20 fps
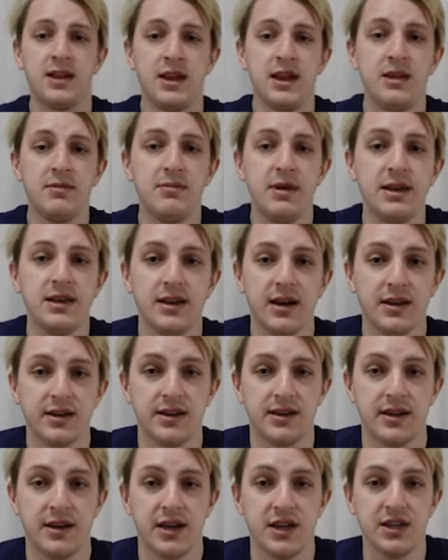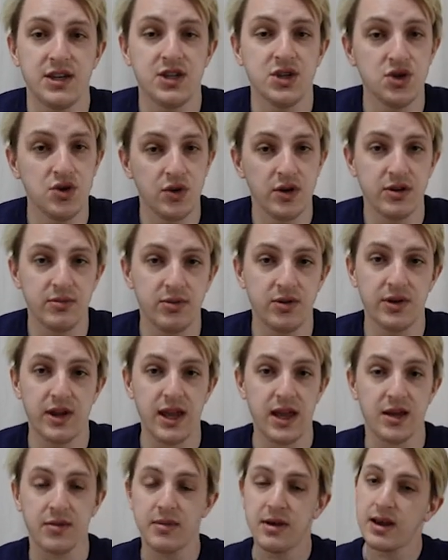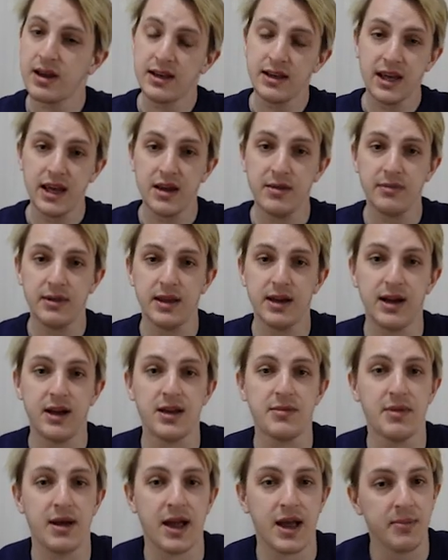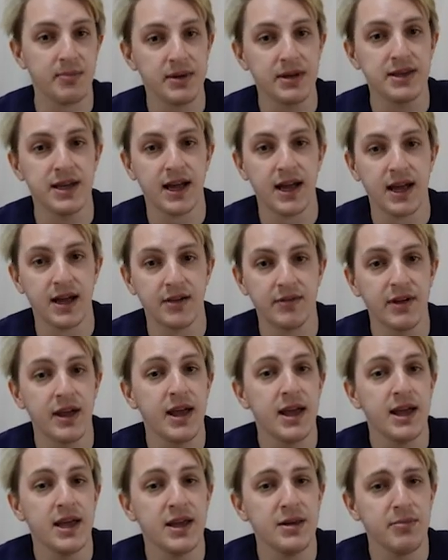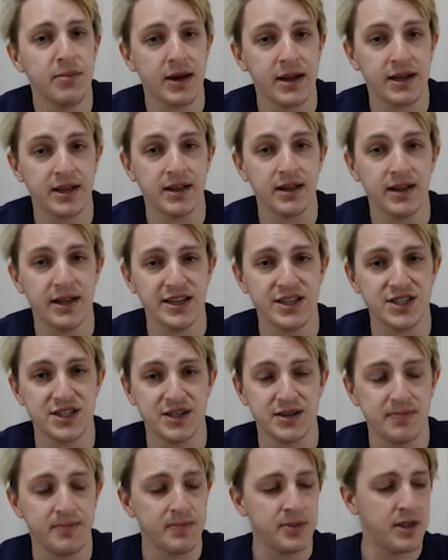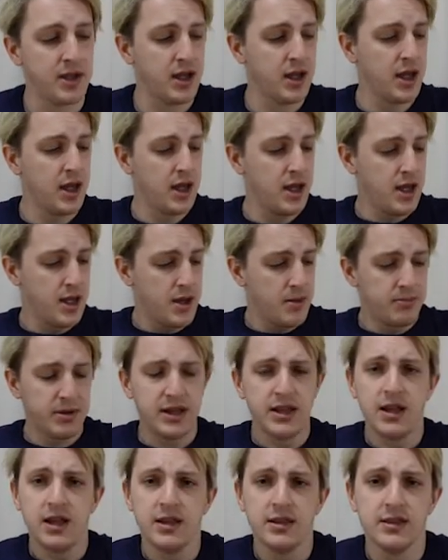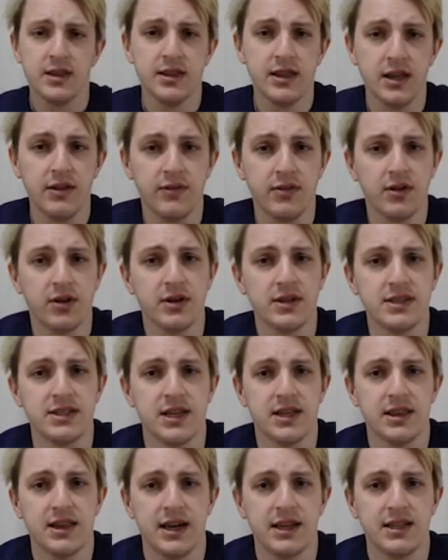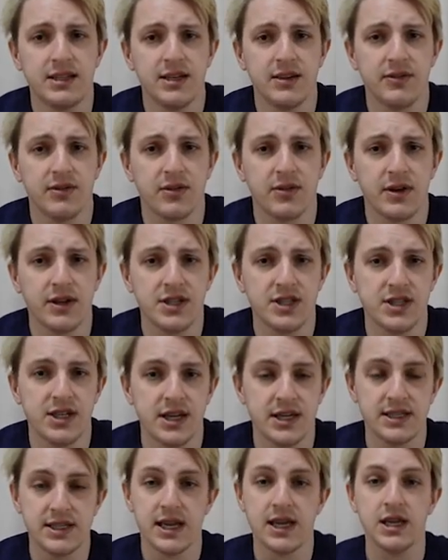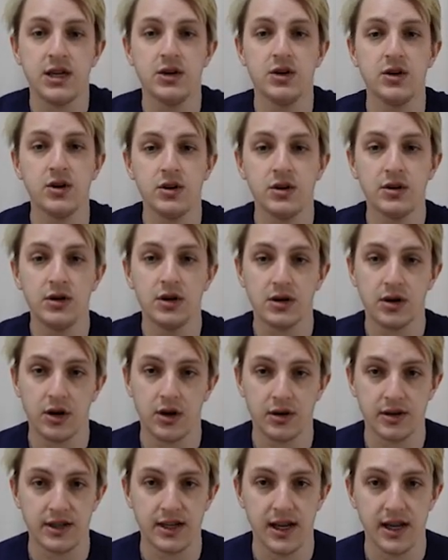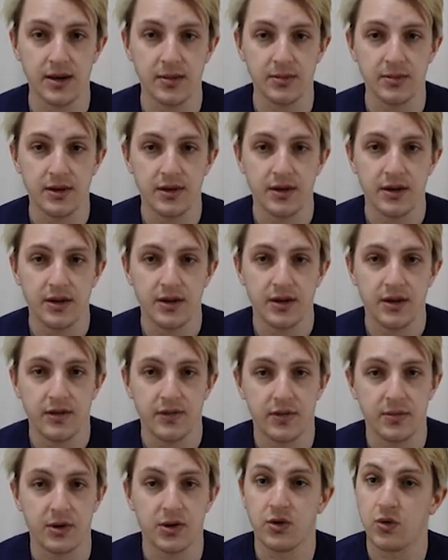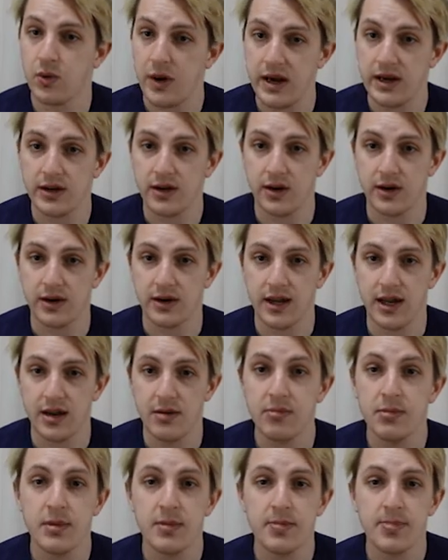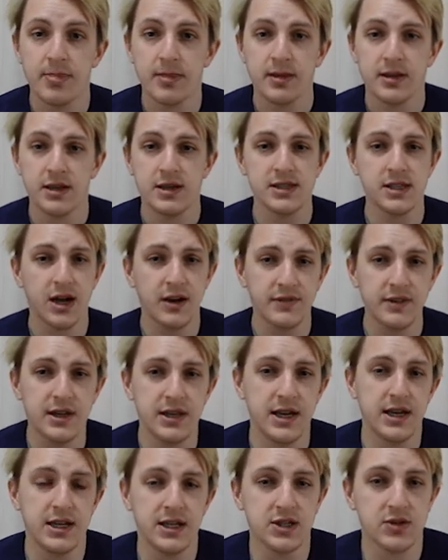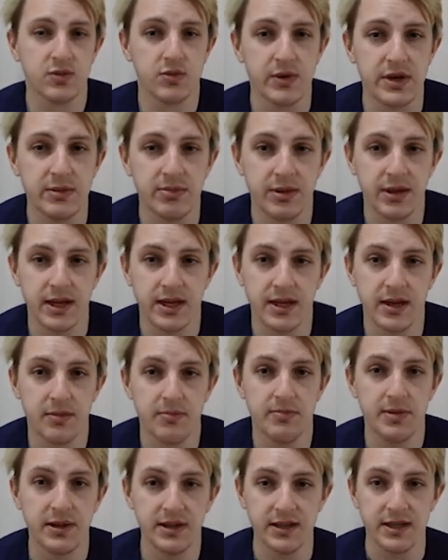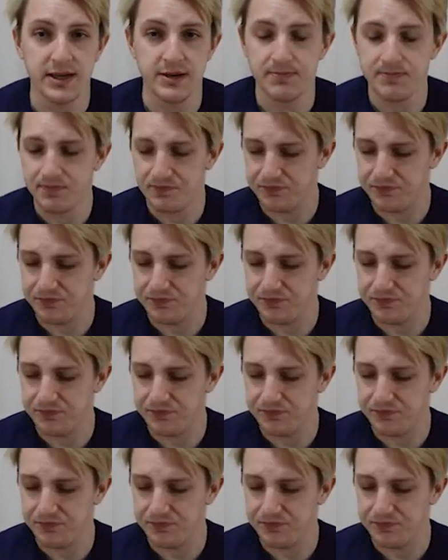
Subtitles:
It made Nana an enjoyable game, and a game that I'm happy to have in my collection. But the thing for us that differentiates a good card game from a great card game is often in its replay ability.